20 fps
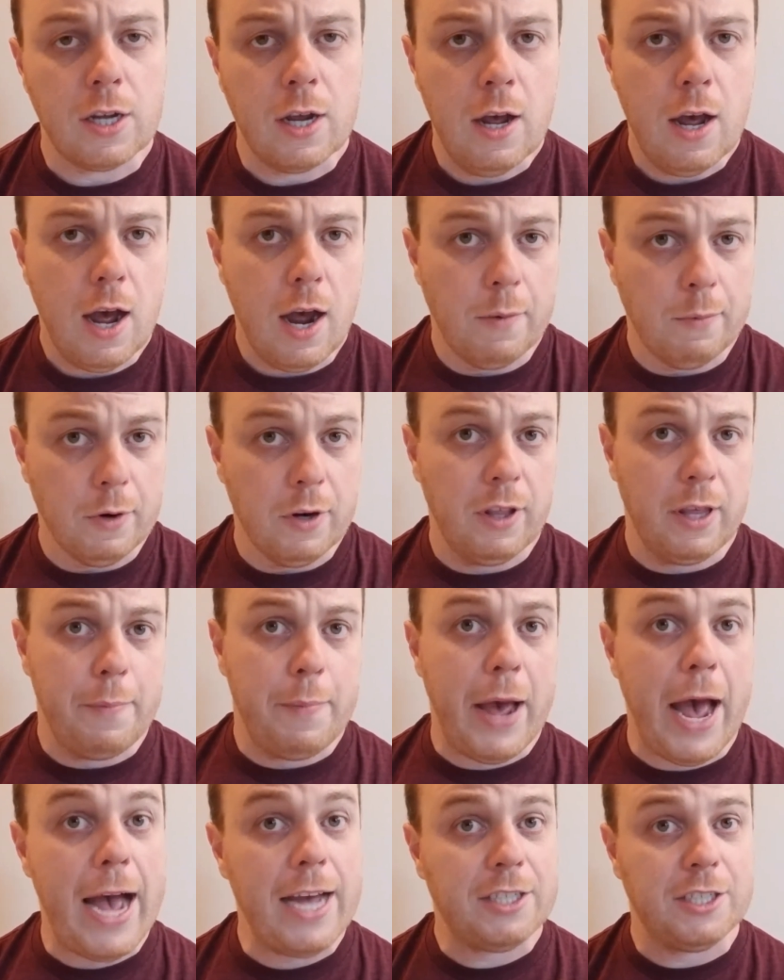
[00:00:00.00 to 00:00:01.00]
I'm really
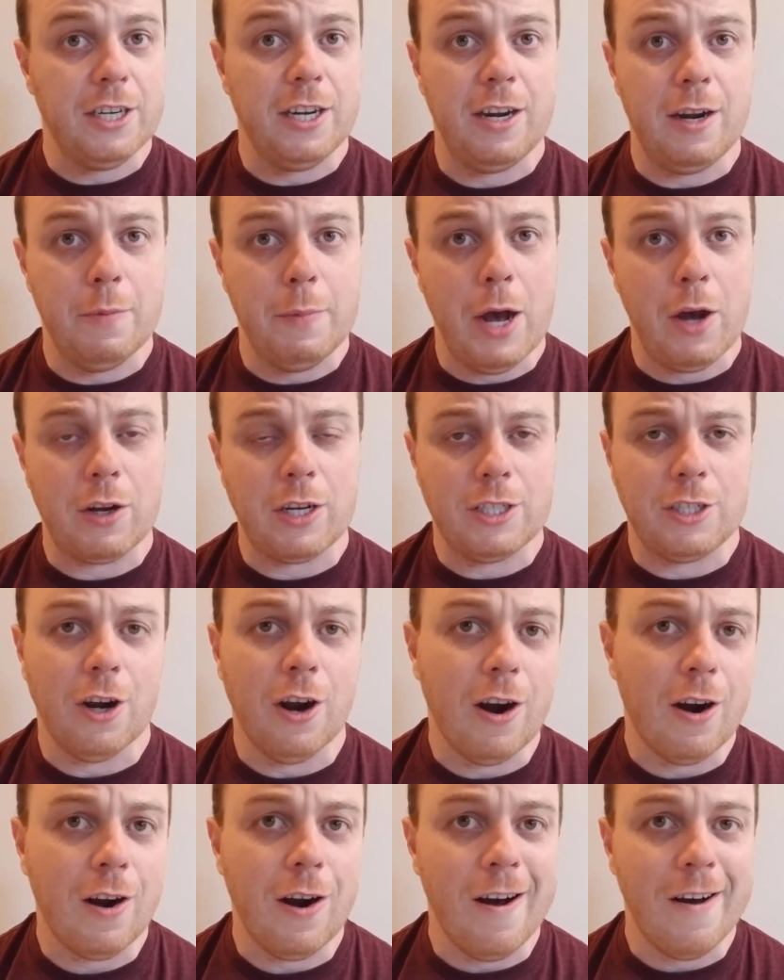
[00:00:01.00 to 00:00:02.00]
passionate about
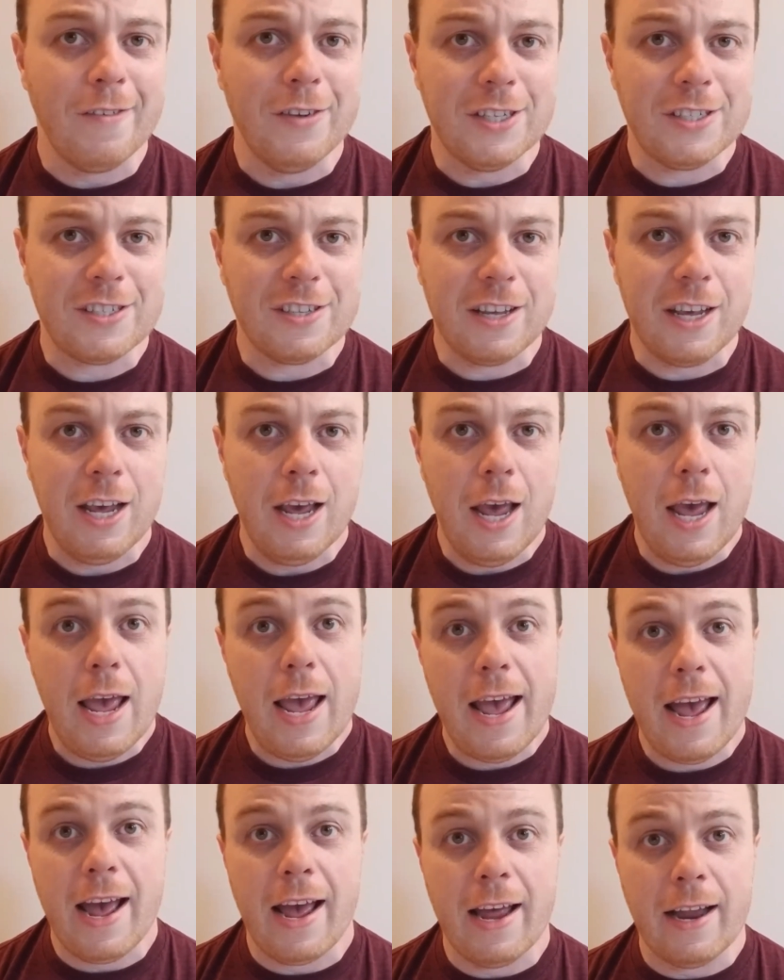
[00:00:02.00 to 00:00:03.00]
guitar, obviously,
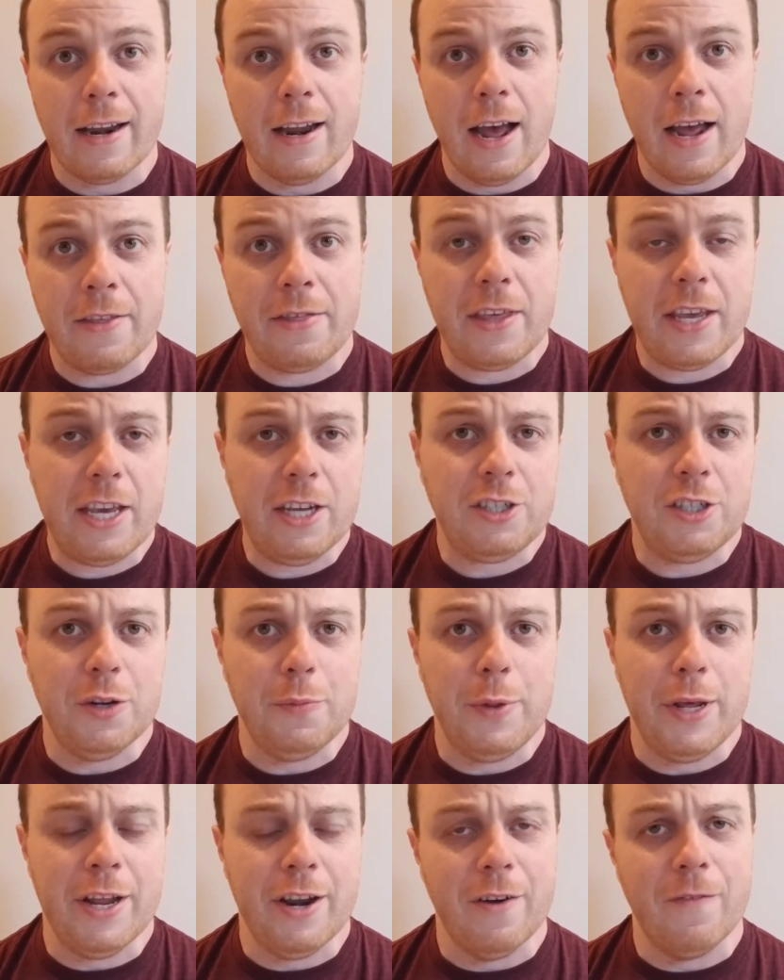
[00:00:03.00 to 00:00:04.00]
and I think it should be
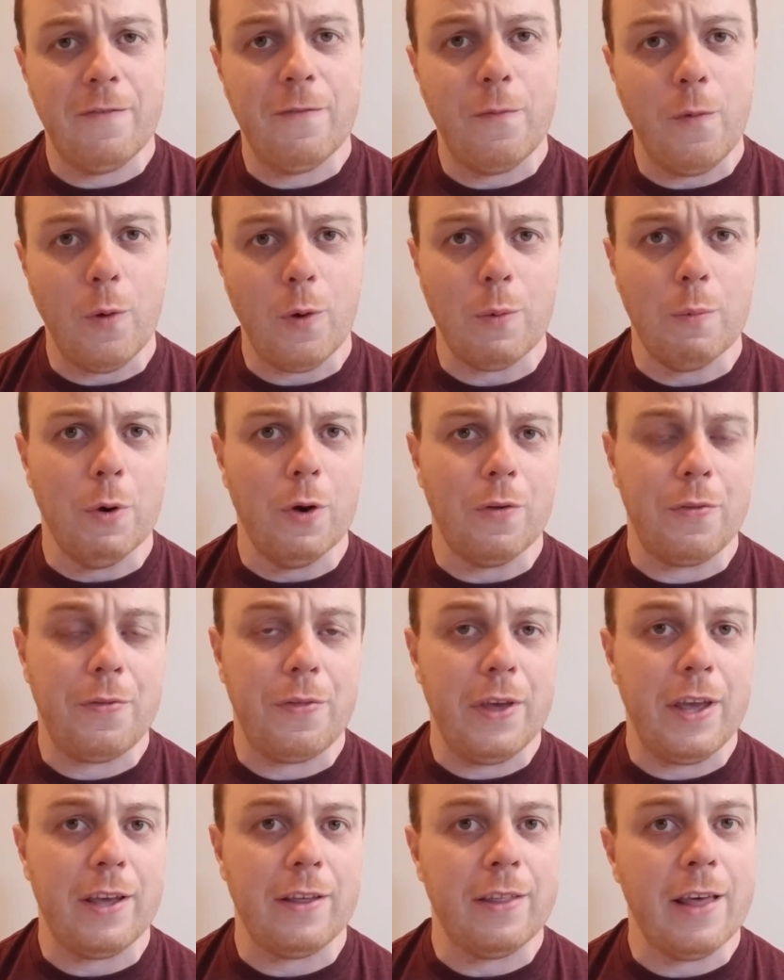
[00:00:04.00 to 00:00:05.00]
an affordable
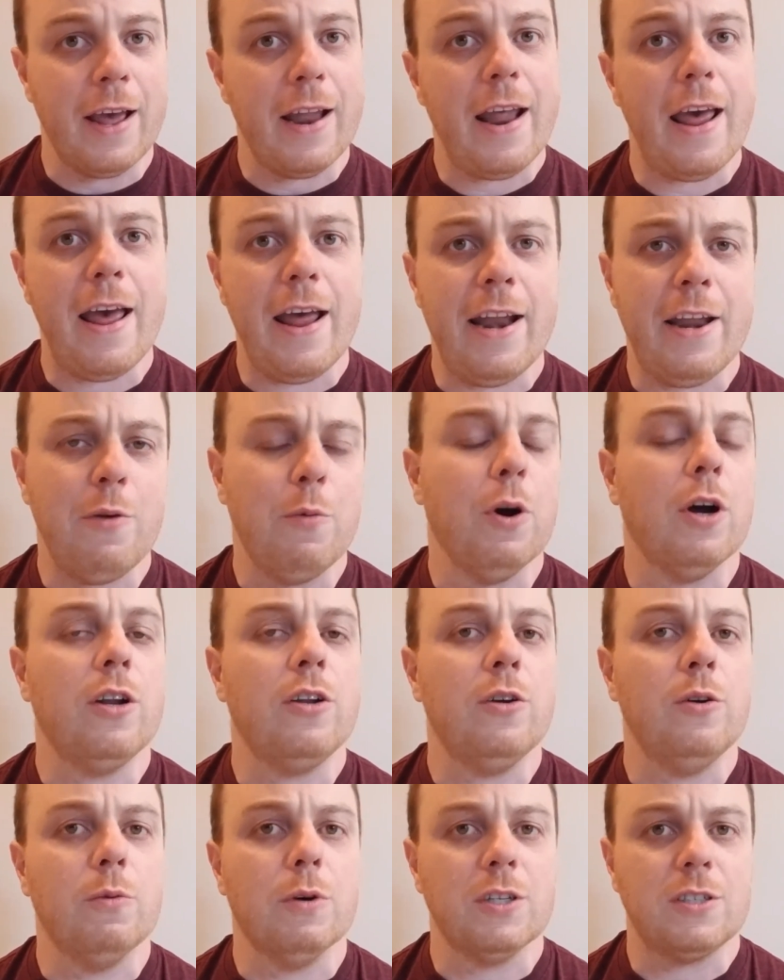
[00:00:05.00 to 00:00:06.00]
thing that anyone who
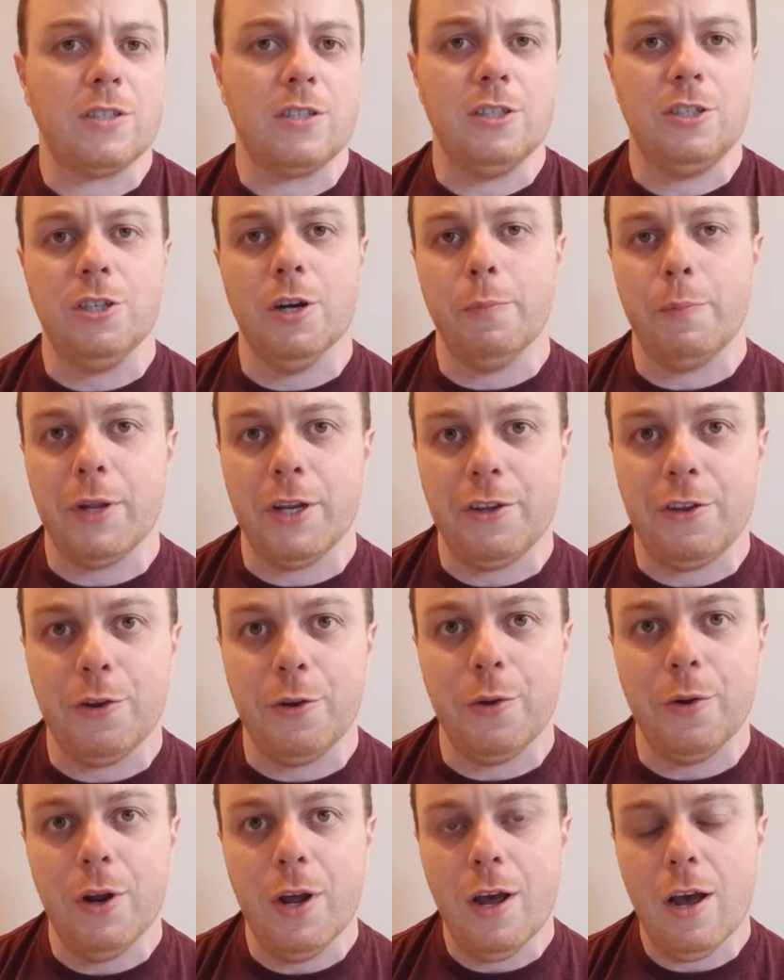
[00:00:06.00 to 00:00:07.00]
wants to jump into
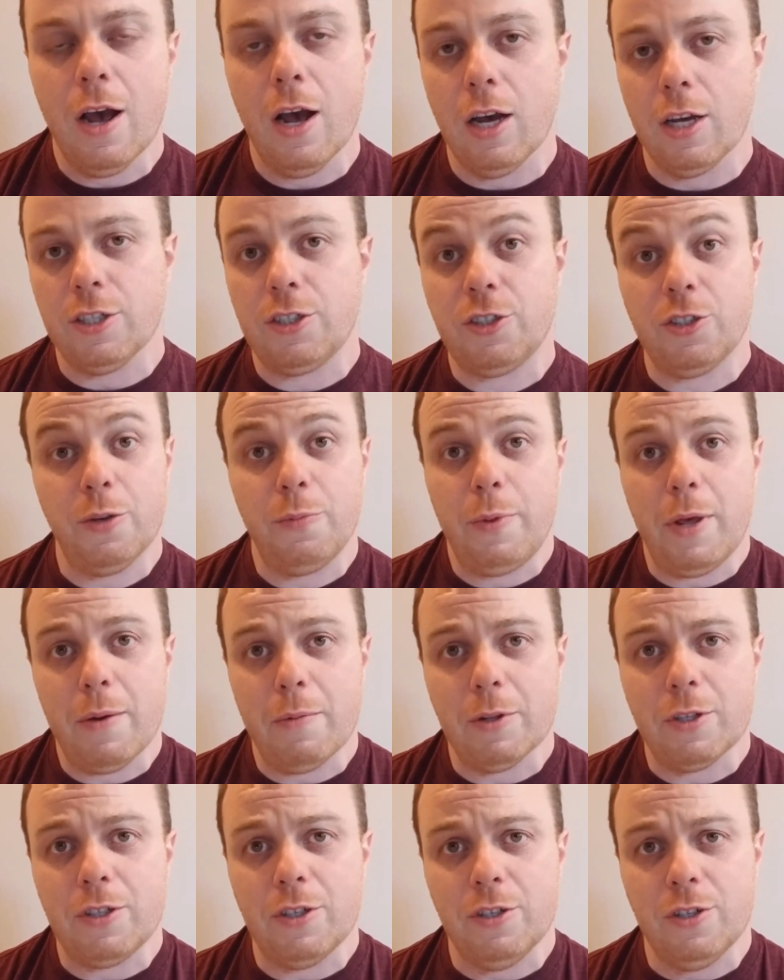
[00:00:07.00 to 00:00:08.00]
should be able
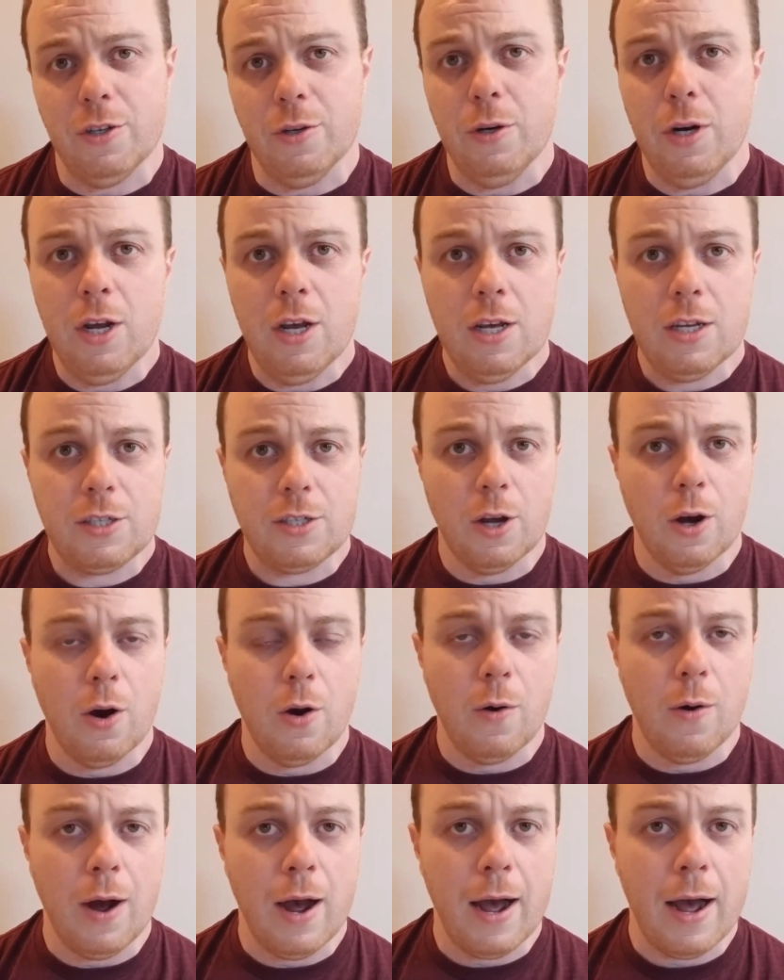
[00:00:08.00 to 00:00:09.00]
to do. So
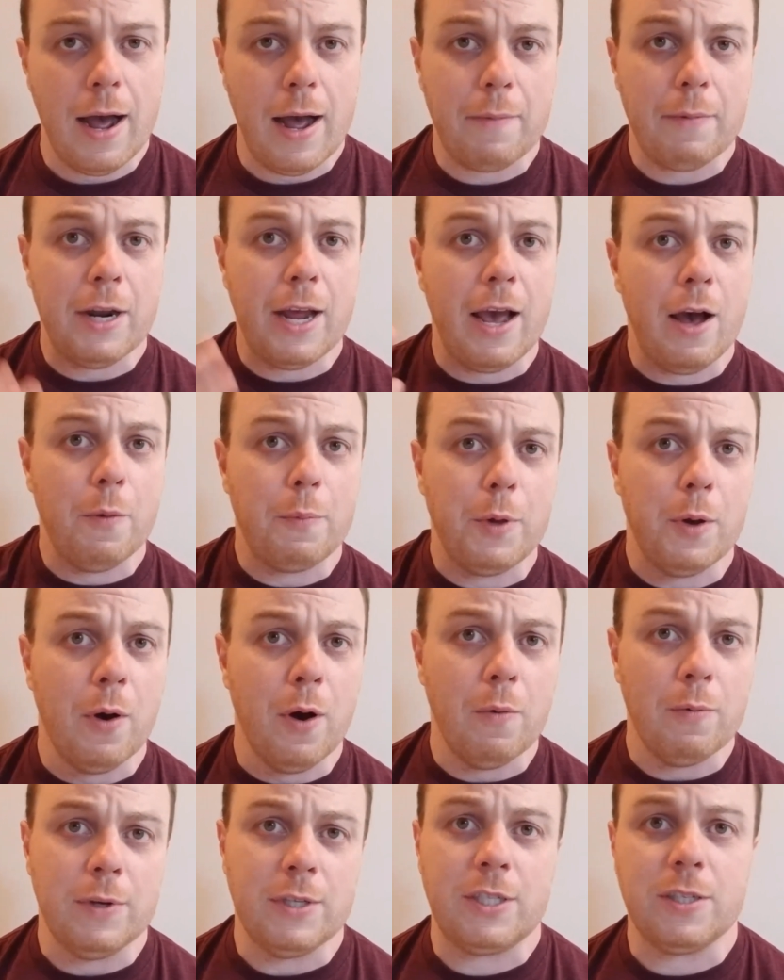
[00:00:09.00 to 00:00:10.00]
I'm going to help you out
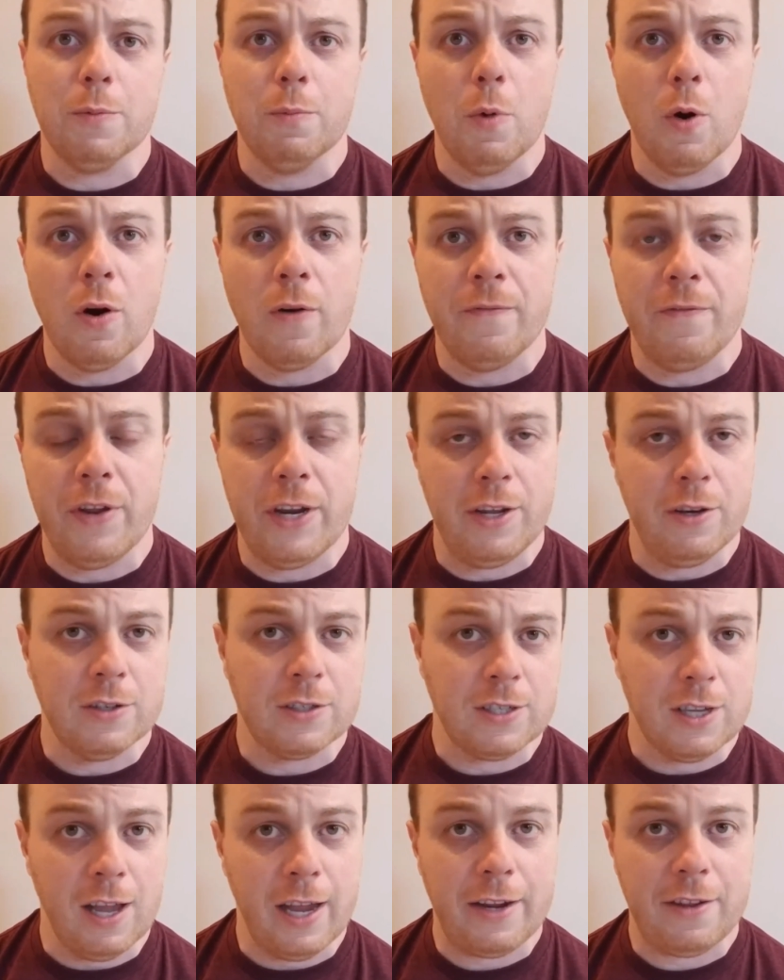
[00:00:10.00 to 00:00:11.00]
with some more videos
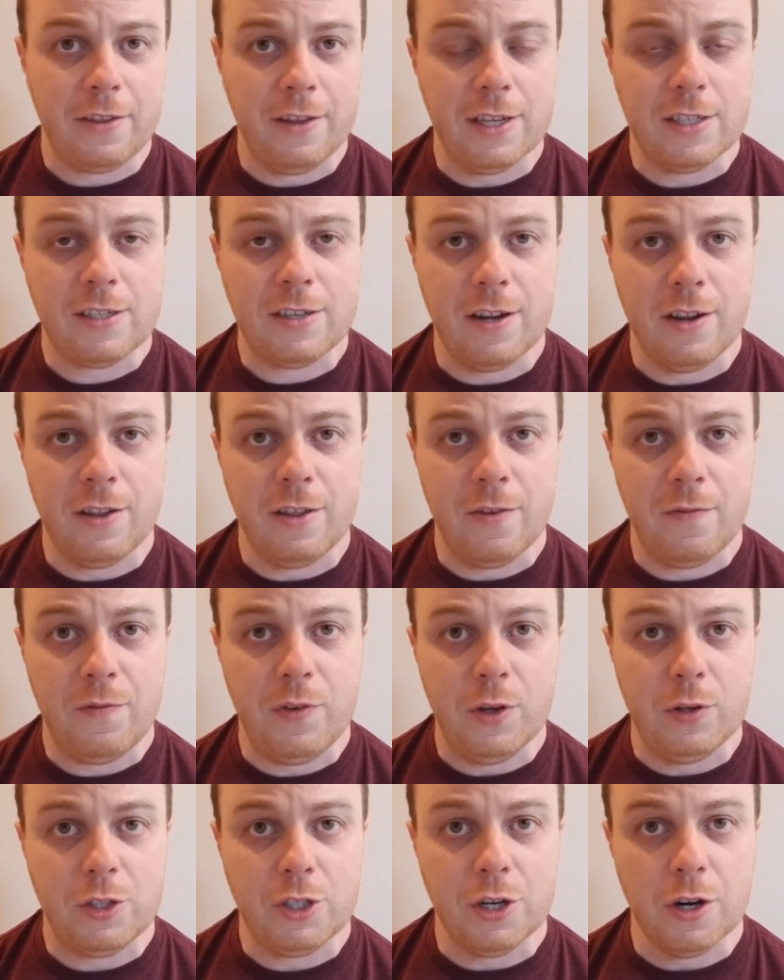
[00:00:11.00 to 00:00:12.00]
like this in the
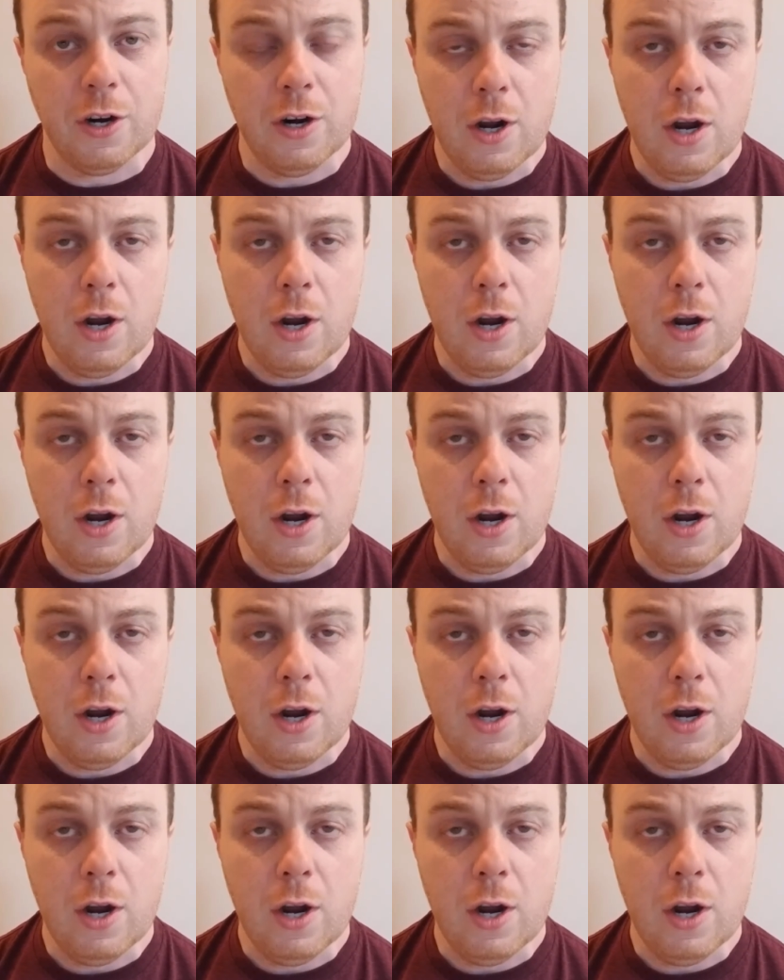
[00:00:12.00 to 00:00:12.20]
future.